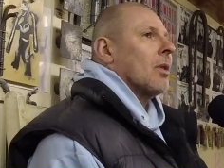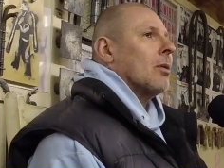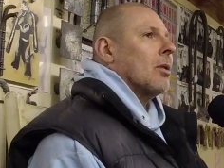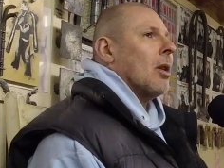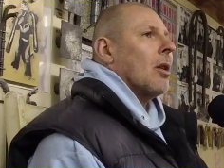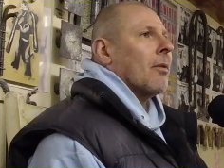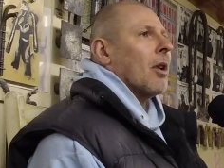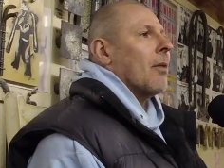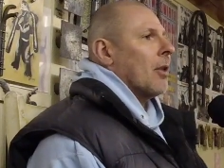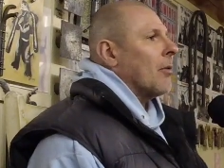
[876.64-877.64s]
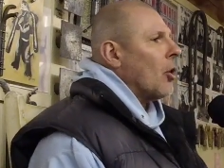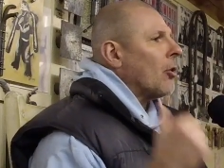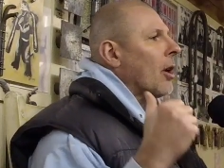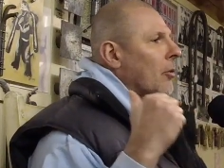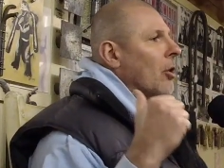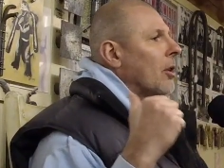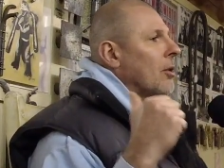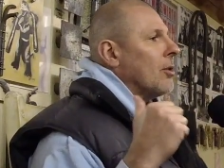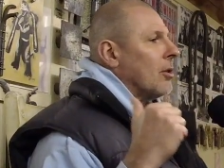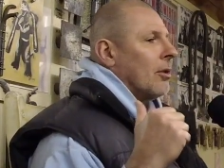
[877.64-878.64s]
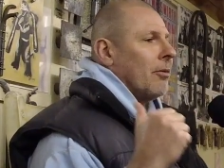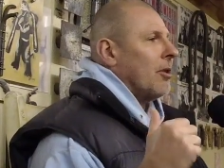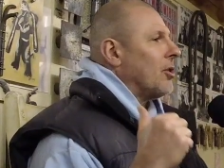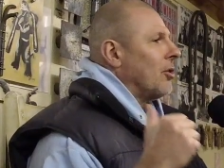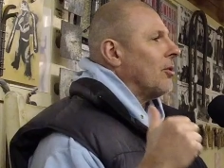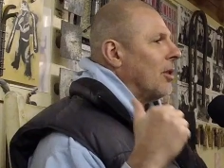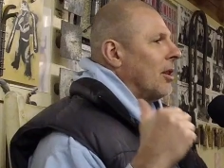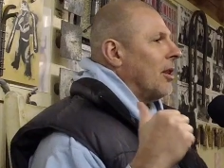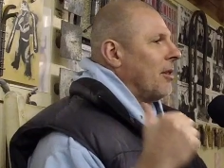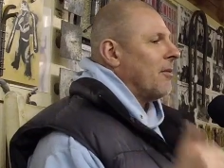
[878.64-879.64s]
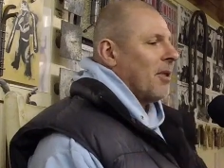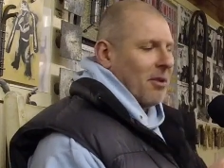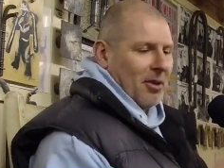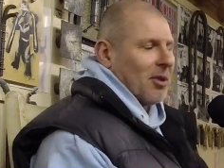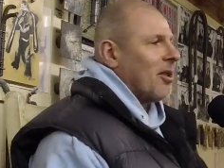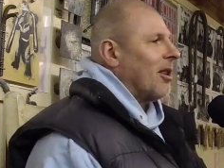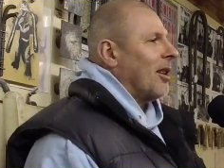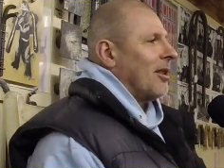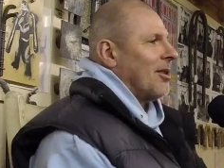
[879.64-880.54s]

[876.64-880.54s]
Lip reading: Because I've got those original info, and it's got like the